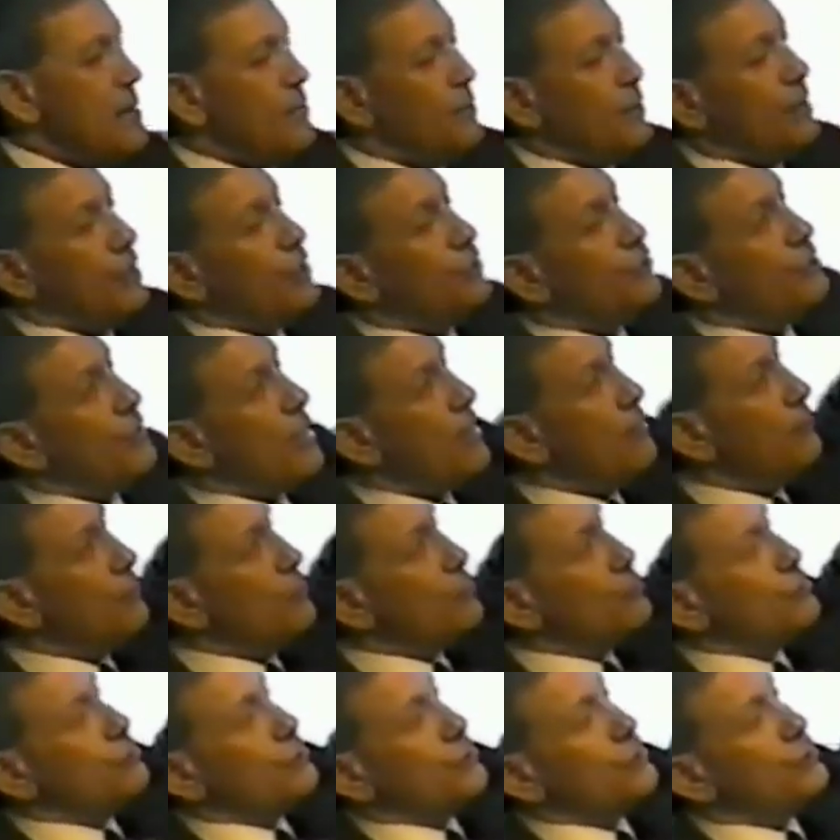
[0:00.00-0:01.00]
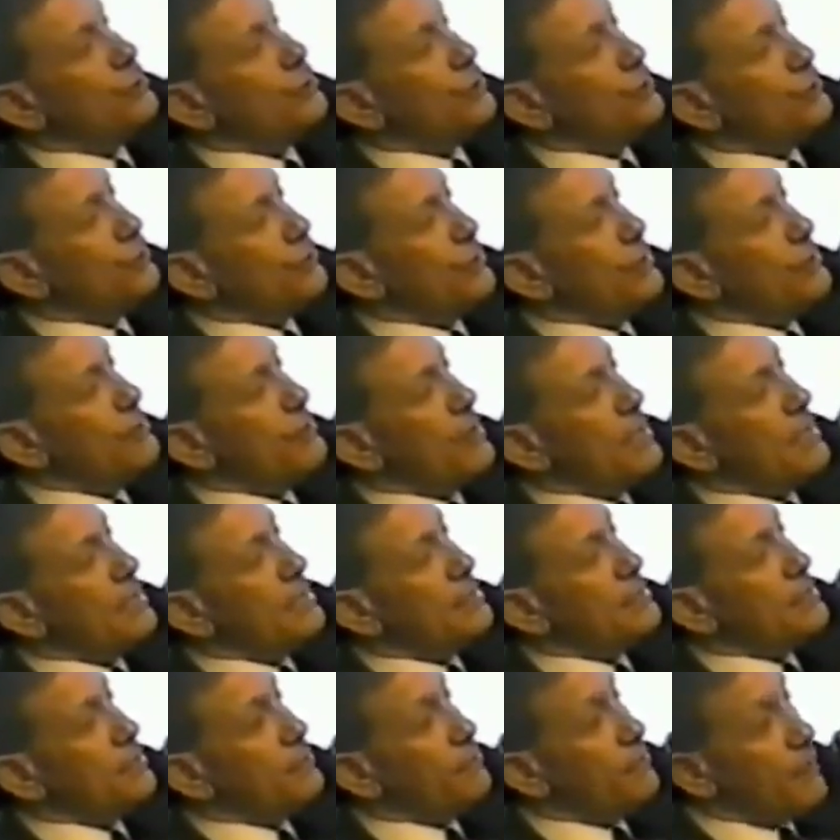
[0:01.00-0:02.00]
But it travels 2 to 3
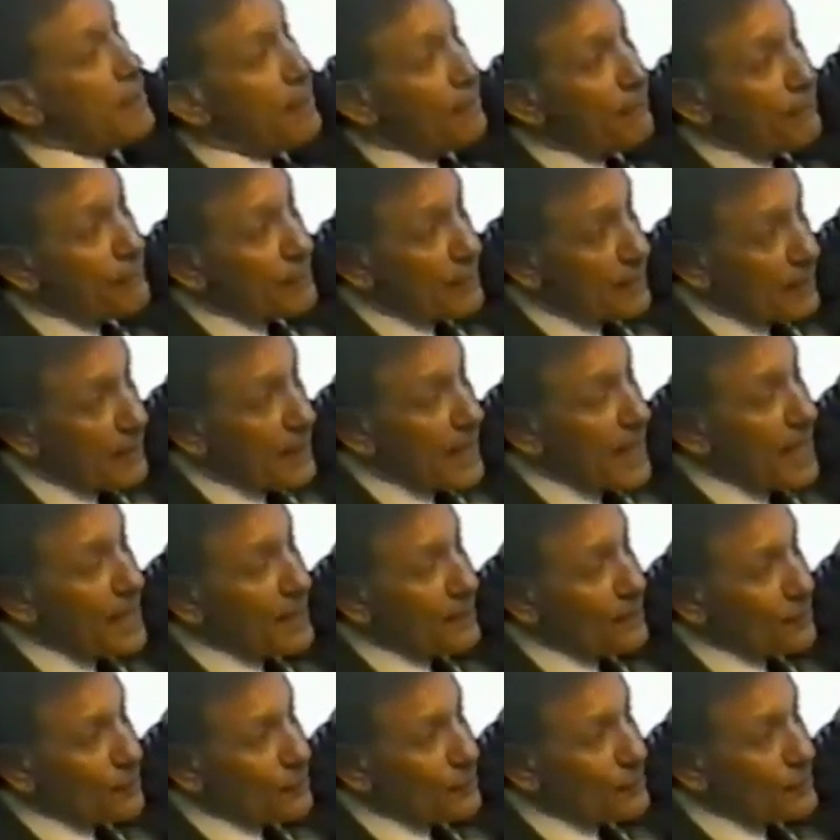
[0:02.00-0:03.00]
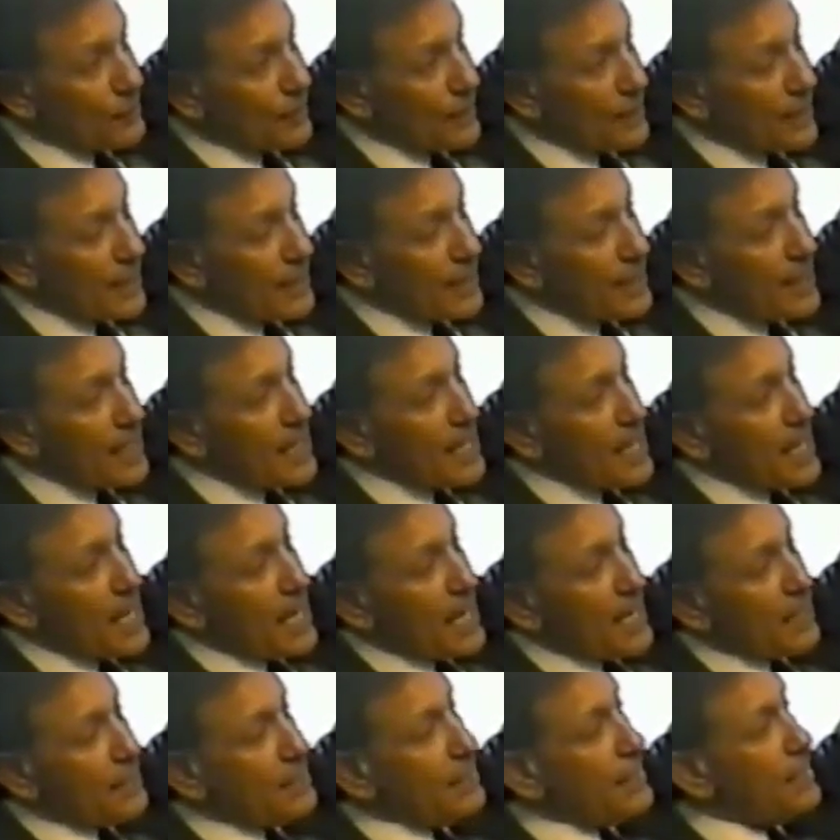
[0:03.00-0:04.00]
metres above the land or sea,
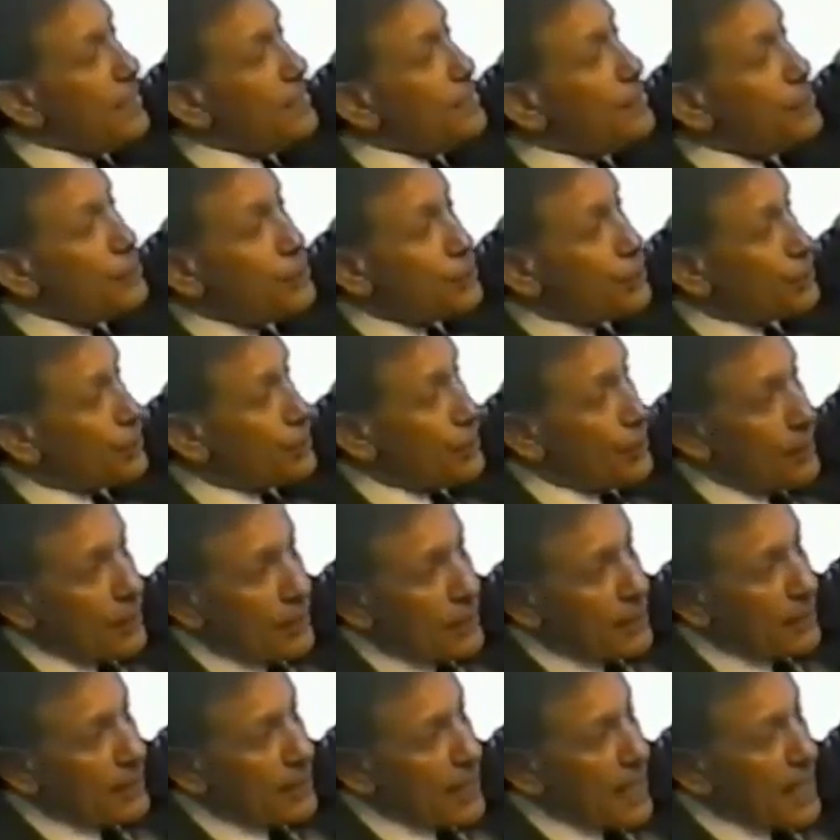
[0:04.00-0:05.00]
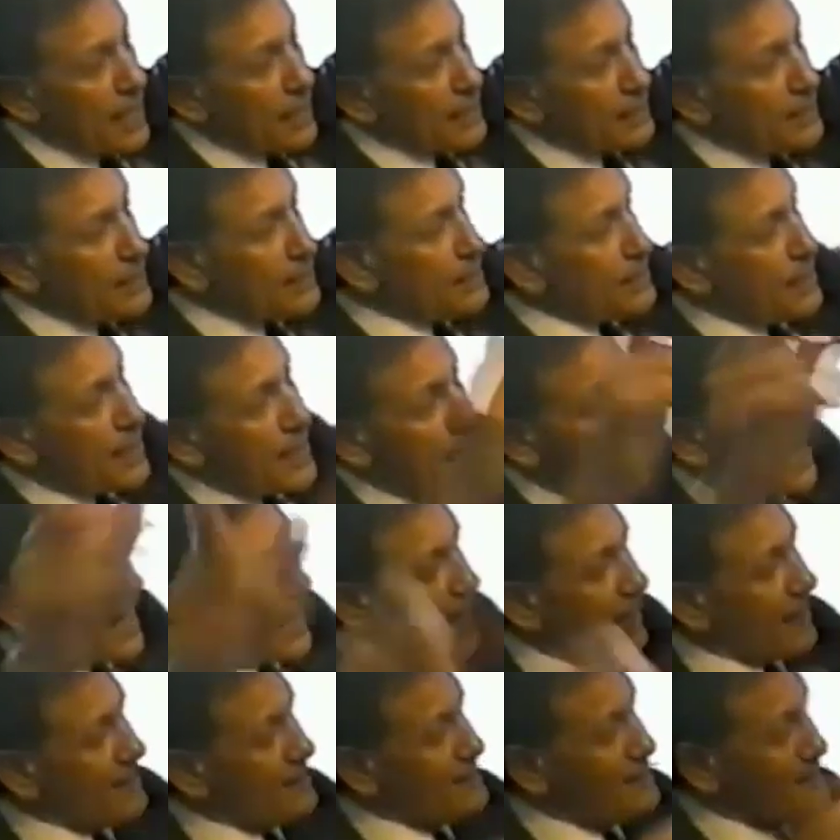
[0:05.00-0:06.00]
and the only skirt it has is air.
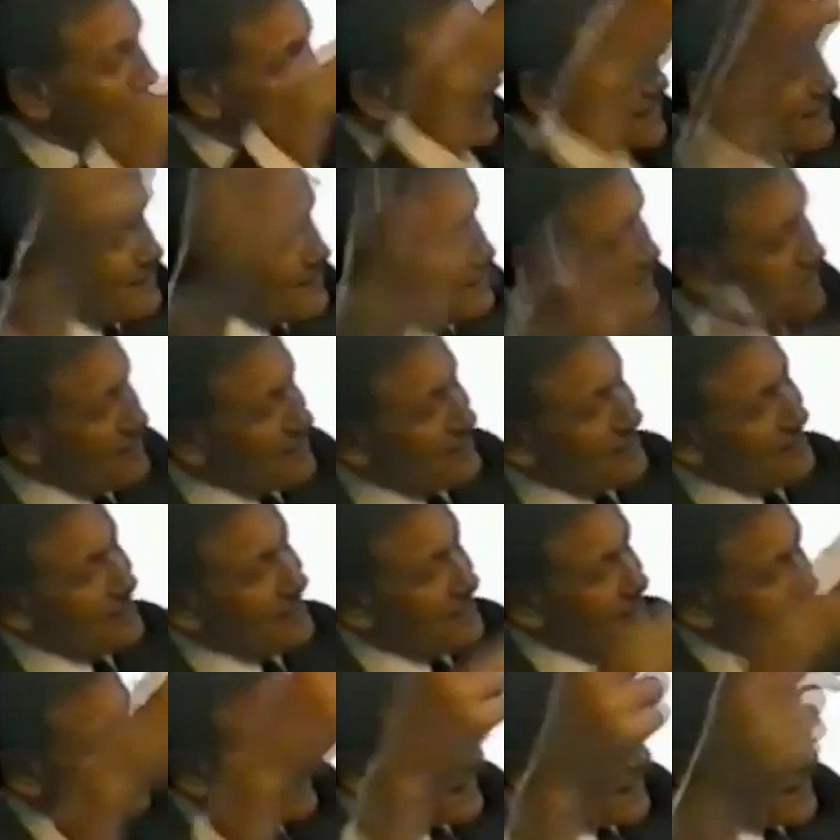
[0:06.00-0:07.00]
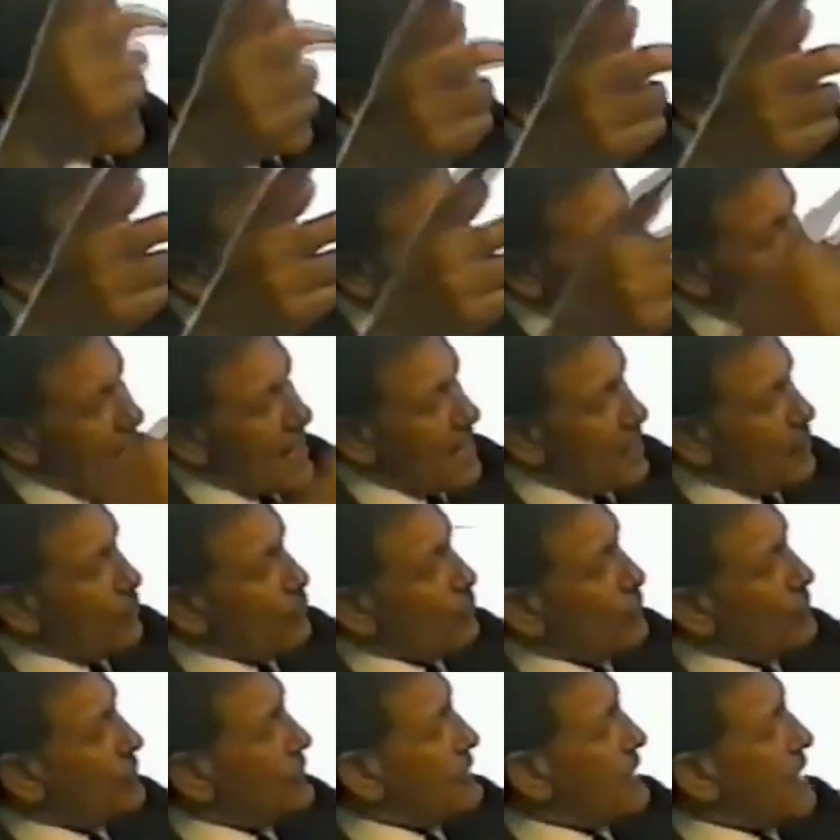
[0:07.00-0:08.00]
Okay? And
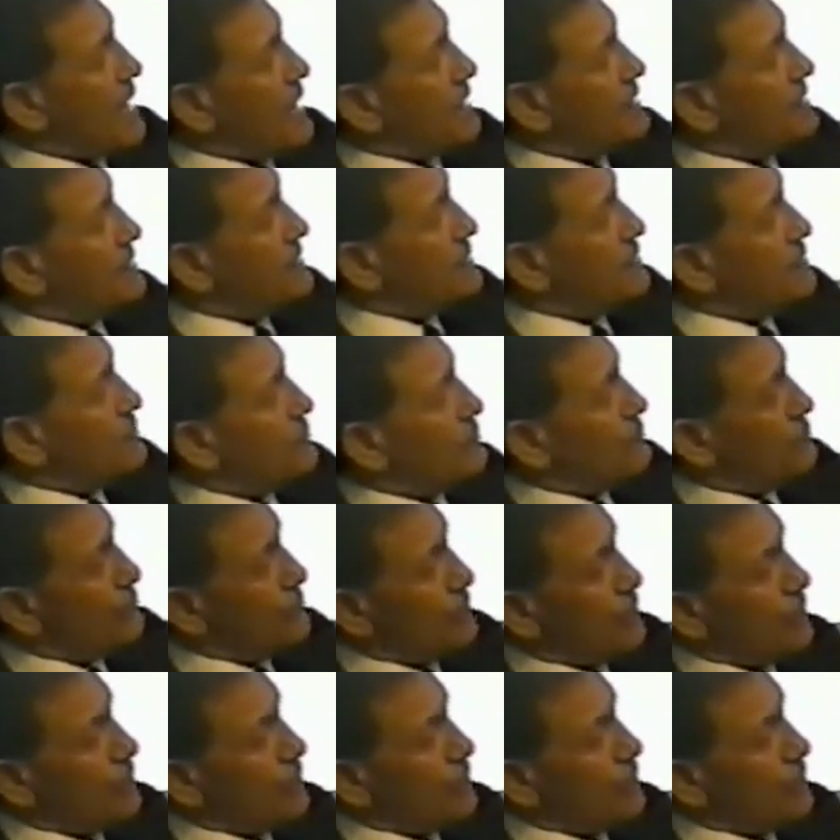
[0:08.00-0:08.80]
all it does is it